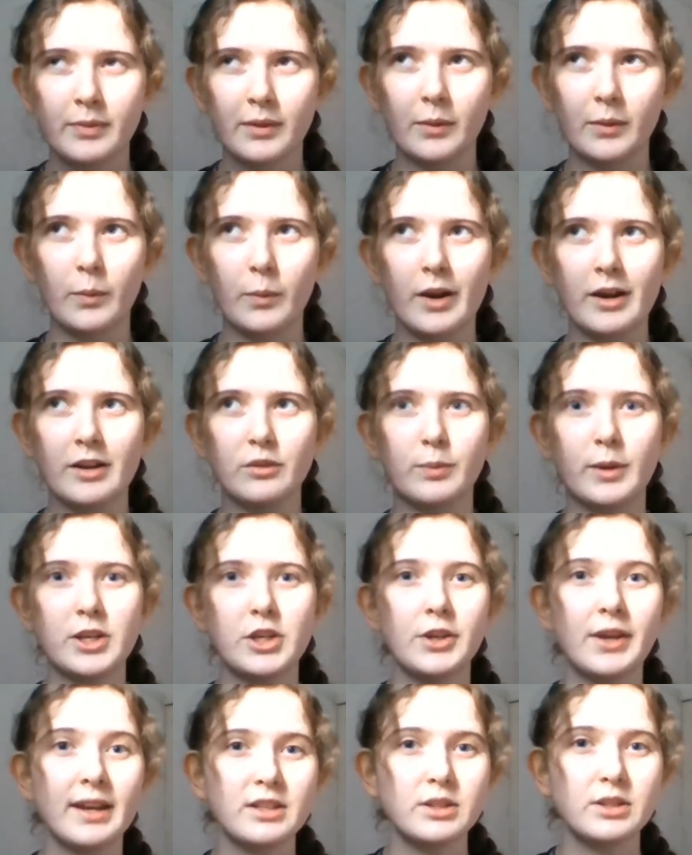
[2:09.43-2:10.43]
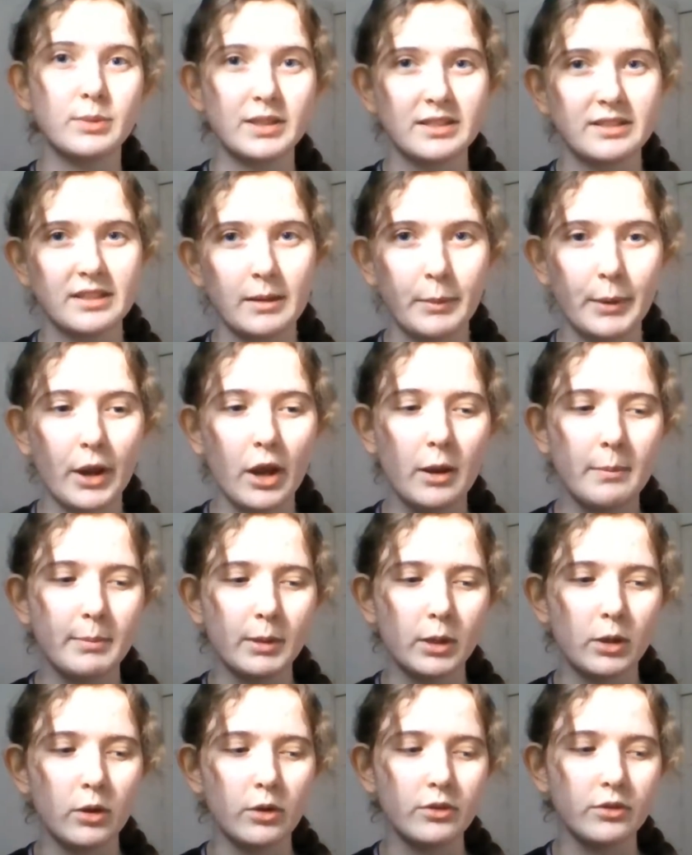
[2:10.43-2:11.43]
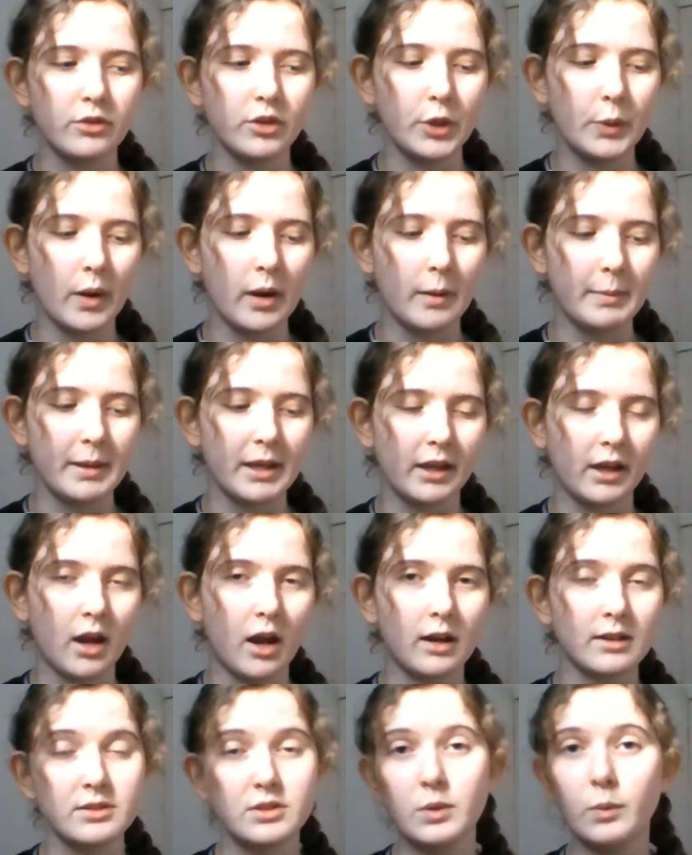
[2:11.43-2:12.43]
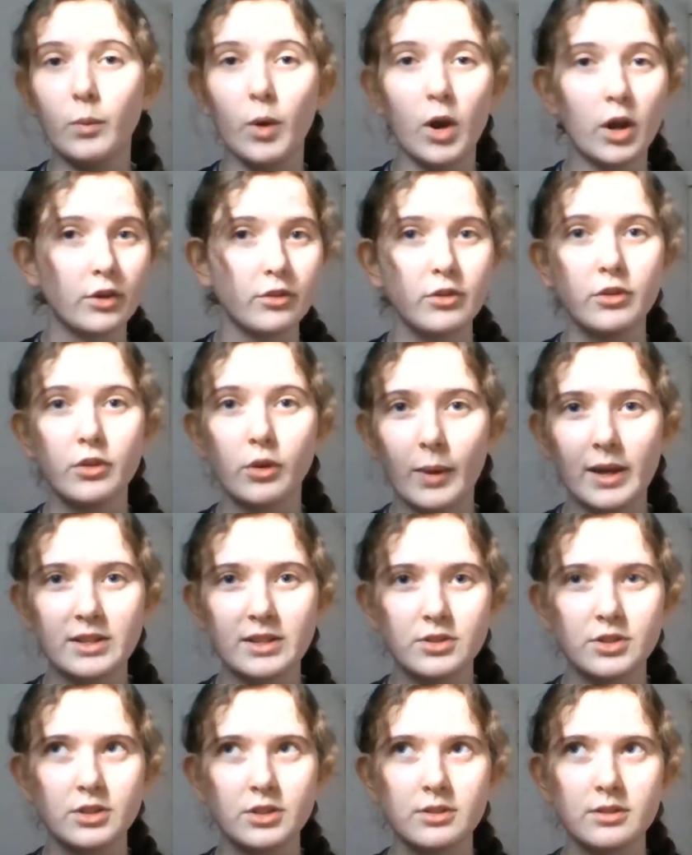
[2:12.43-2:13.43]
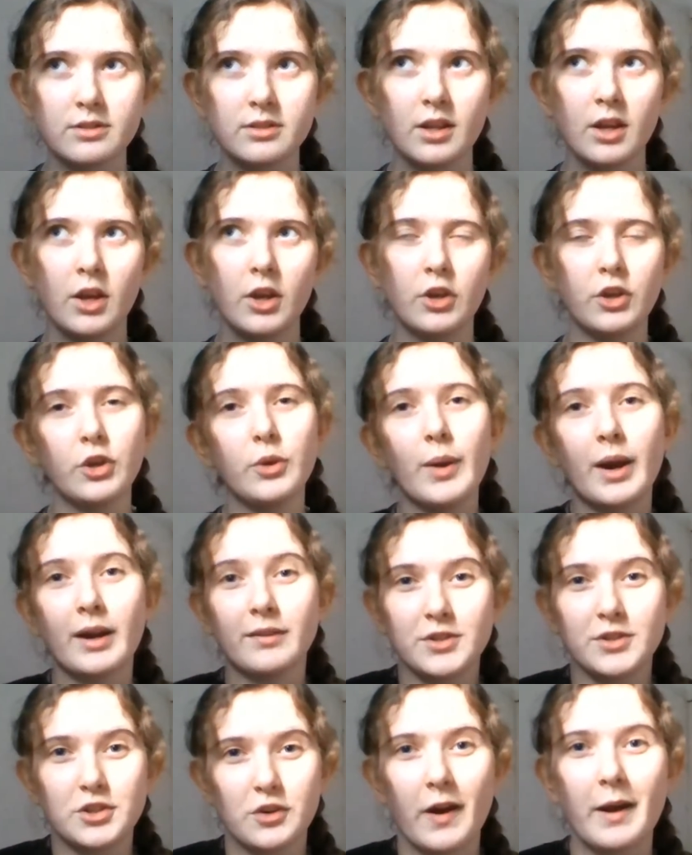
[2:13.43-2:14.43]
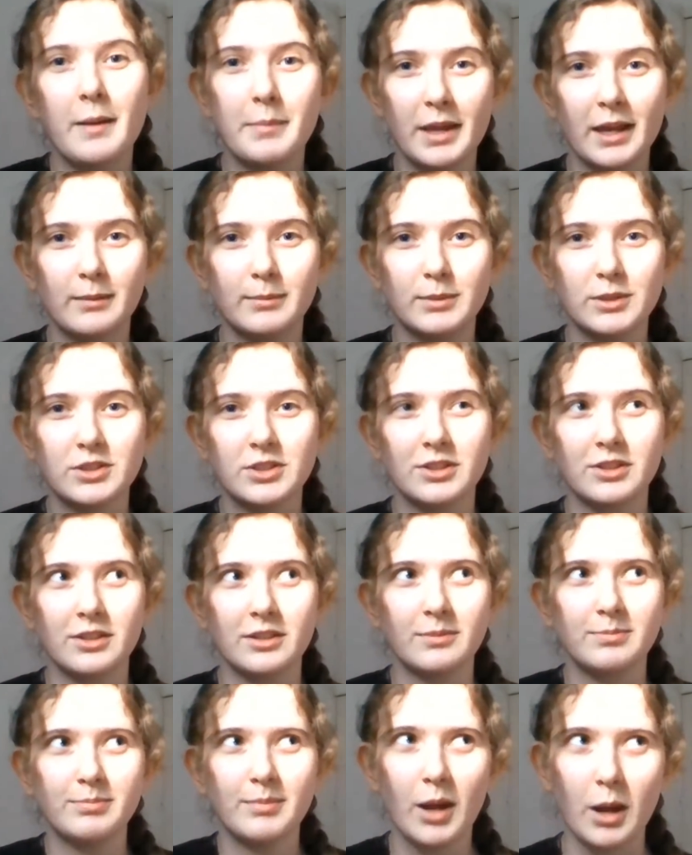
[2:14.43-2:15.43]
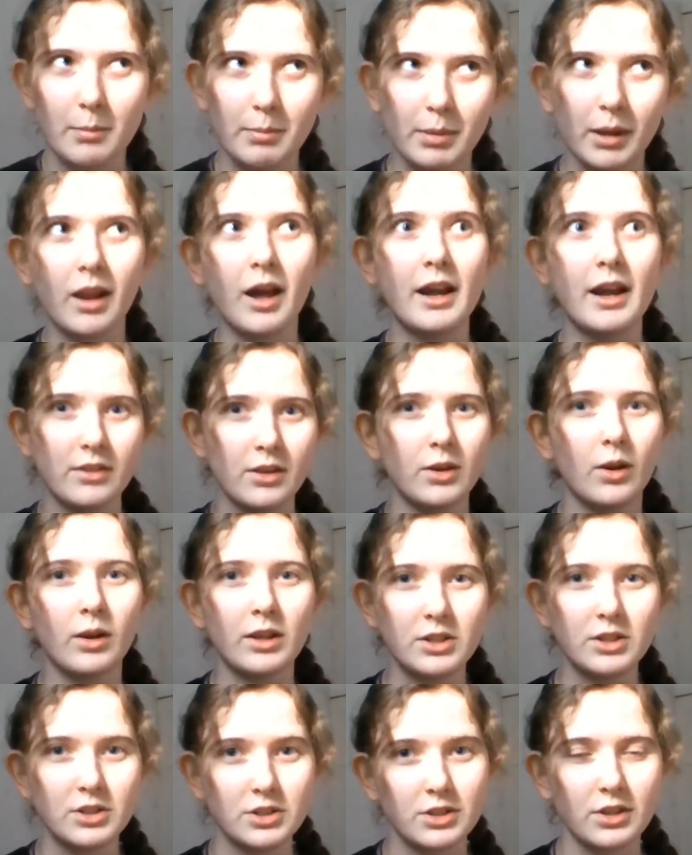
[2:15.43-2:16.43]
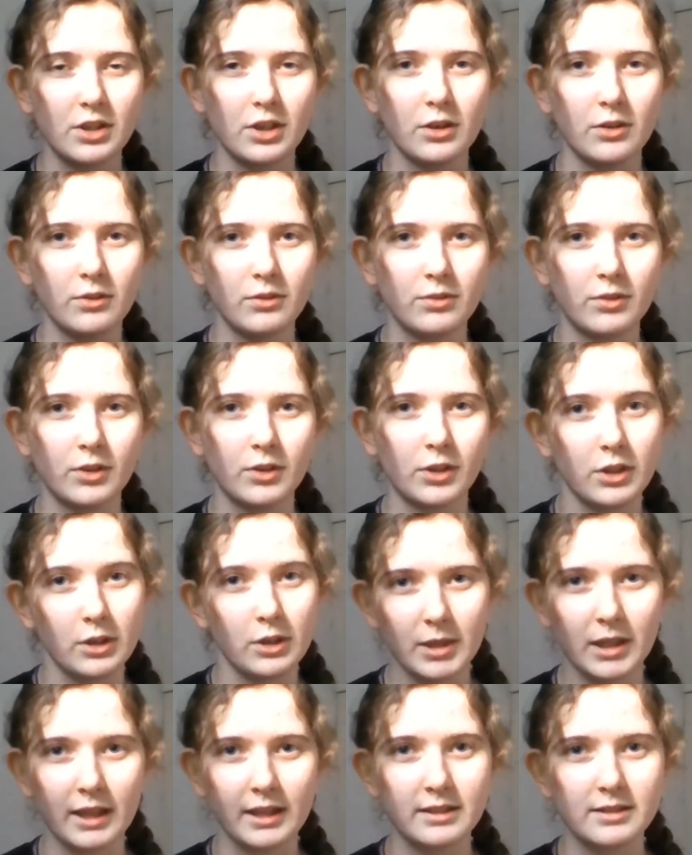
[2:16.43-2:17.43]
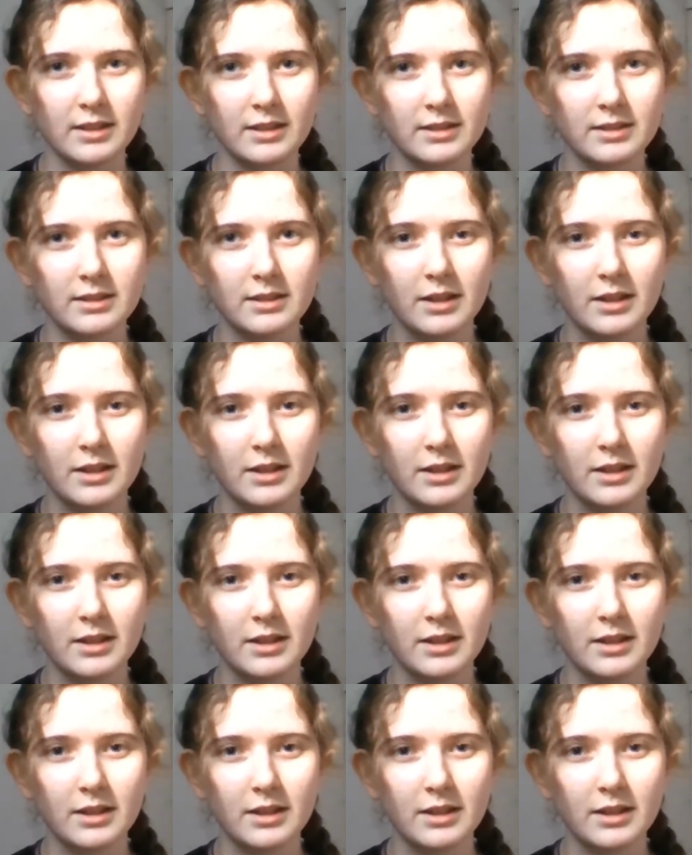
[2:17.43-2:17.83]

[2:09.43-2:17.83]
Whereas when you get to a seminar, because you are being asked to work through the questions, you have to try and be able to apply the knowledge that you've accumulated.